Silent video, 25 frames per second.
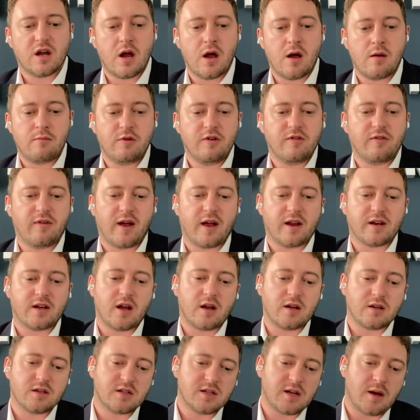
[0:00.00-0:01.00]
you've had
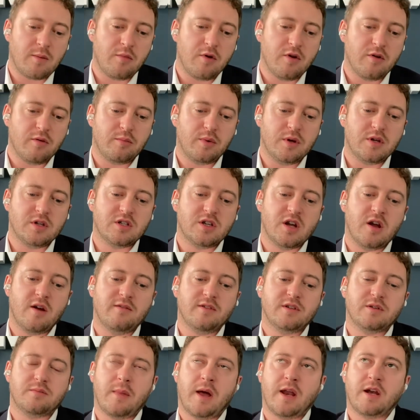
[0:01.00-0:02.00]
some who have been
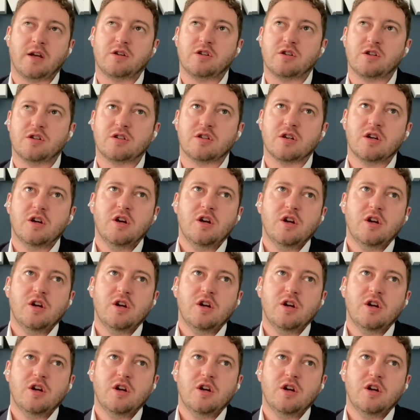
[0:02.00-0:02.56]
service managers.